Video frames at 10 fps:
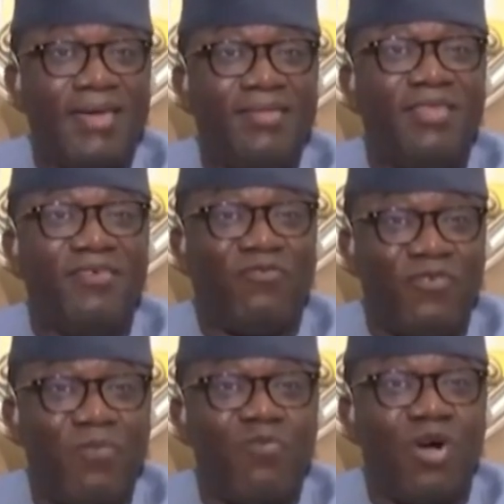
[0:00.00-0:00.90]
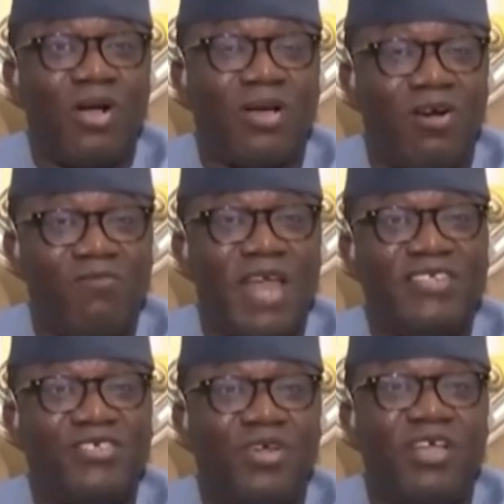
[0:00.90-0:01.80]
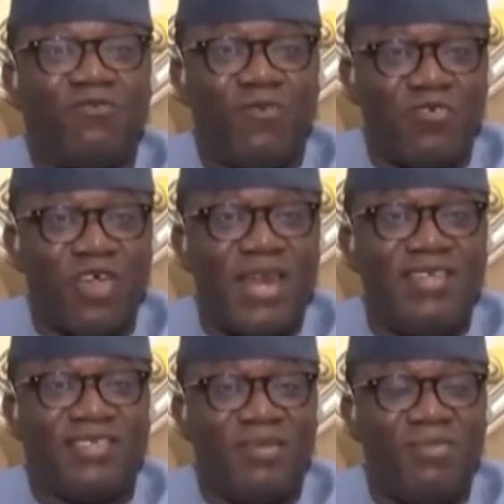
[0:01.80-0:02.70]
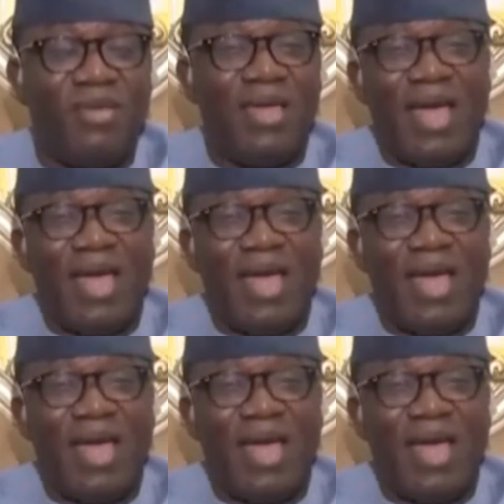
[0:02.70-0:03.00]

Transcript: in the framework of Nigeria's federalism.